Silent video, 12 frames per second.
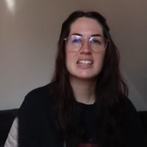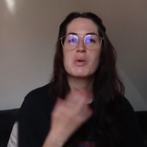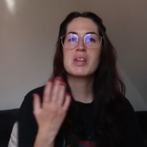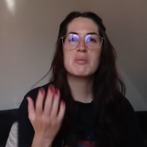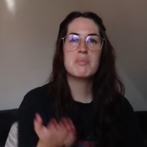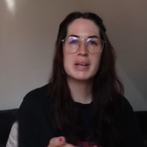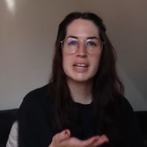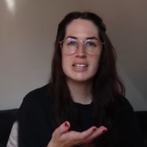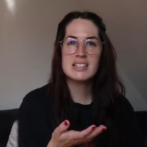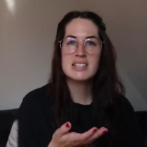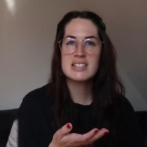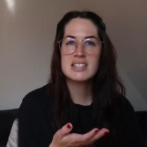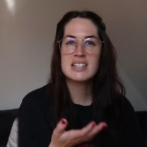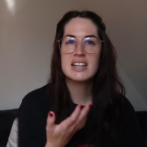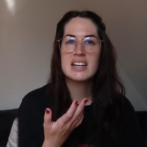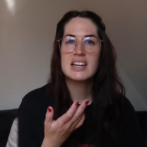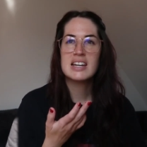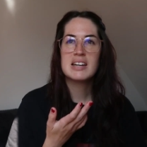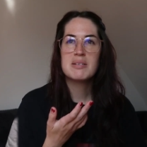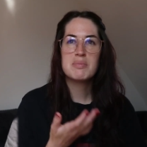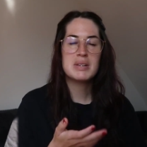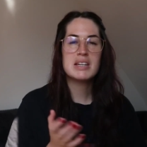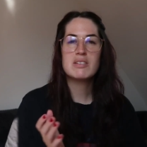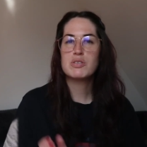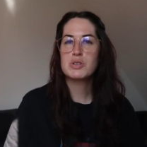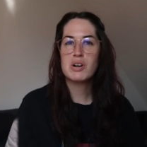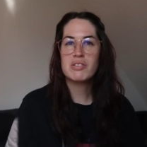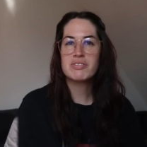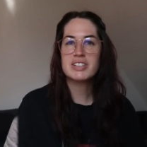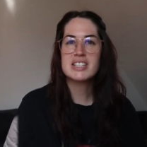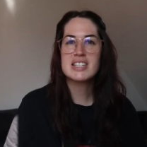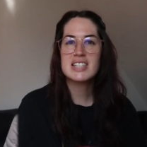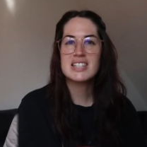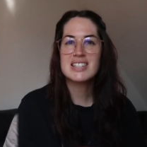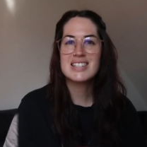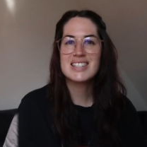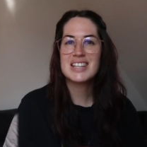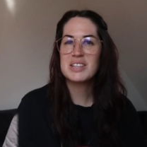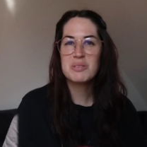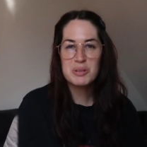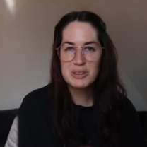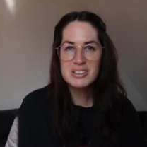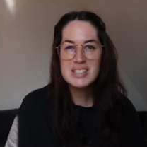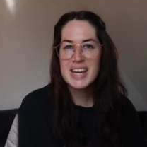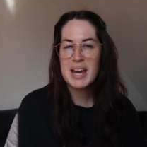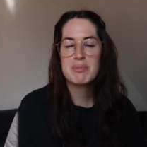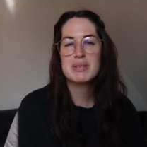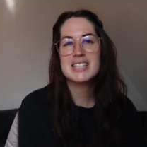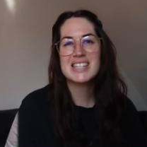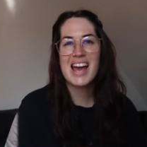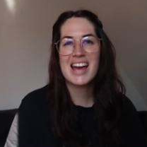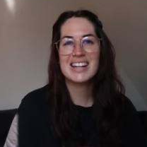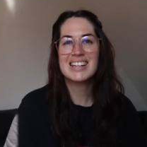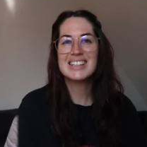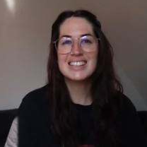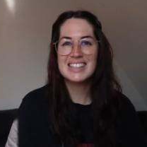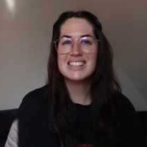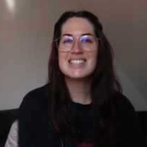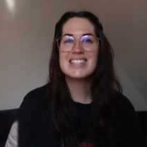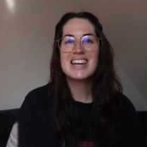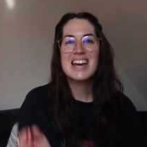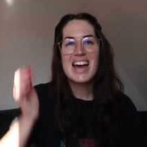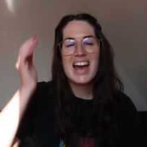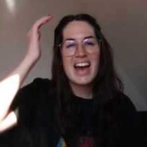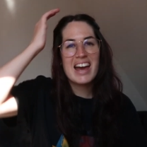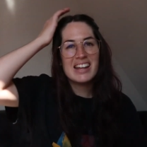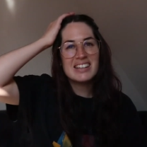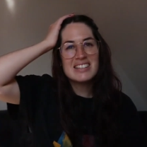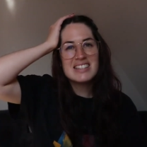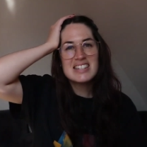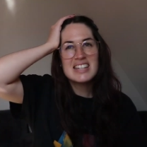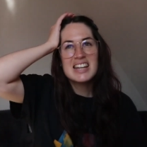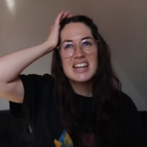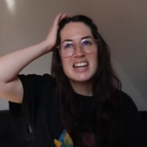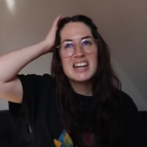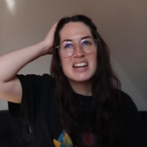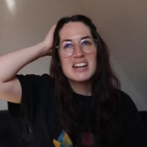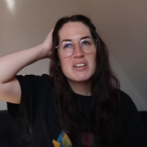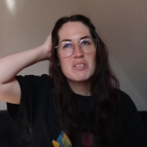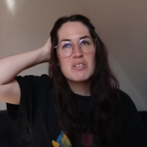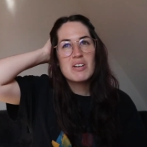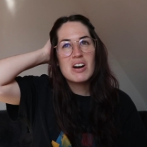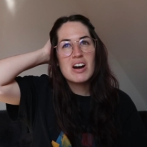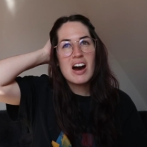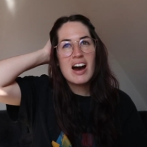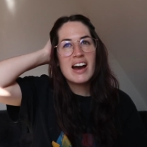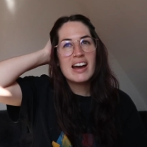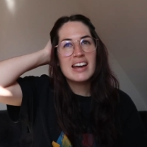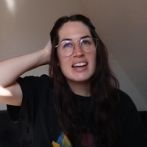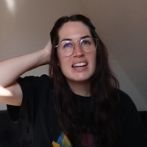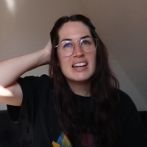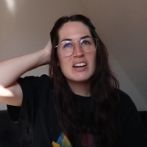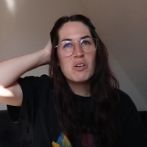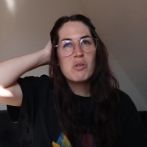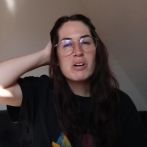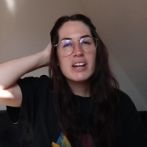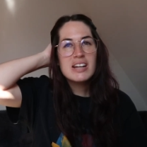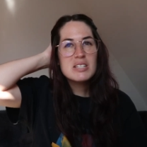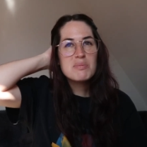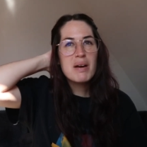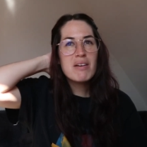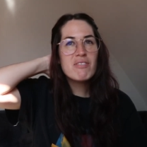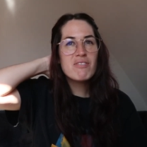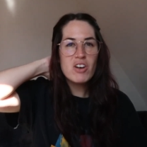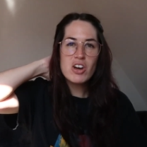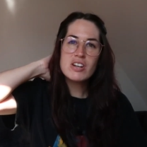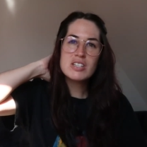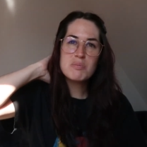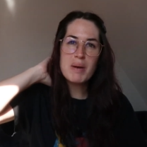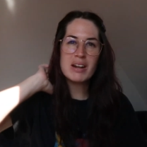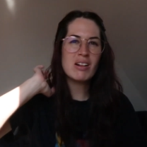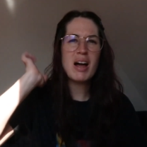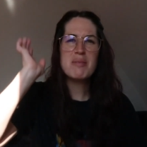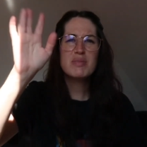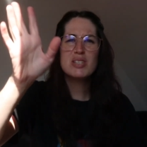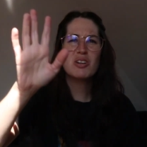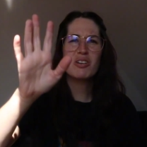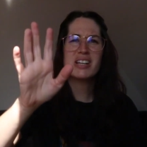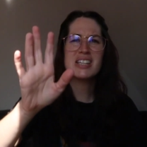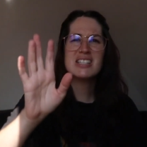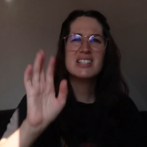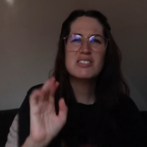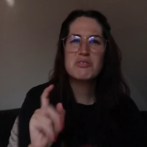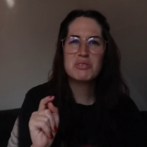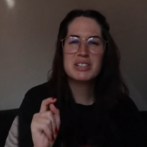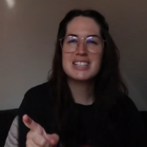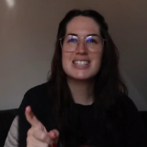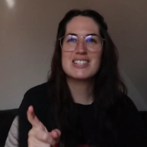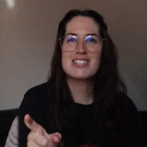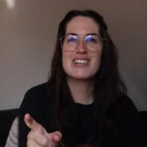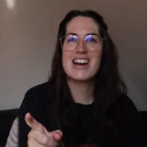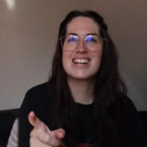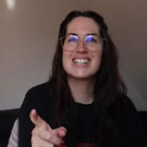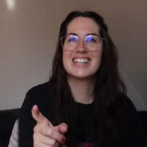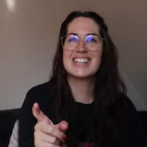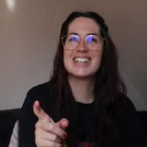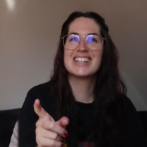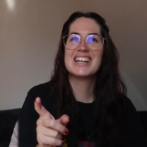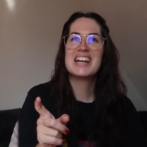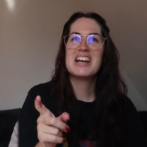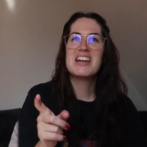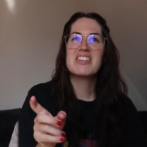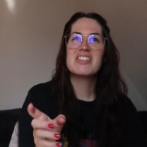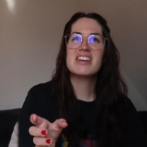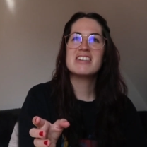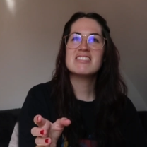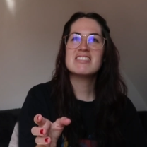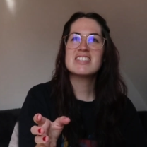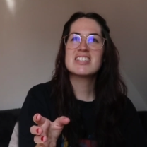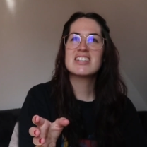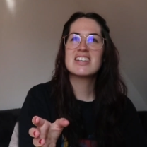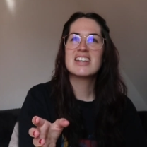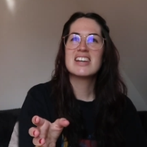one of the biggest medieval conferences in the world happens at Leeds, and I organised my first panel. I'm sorry, this is really distracting. There's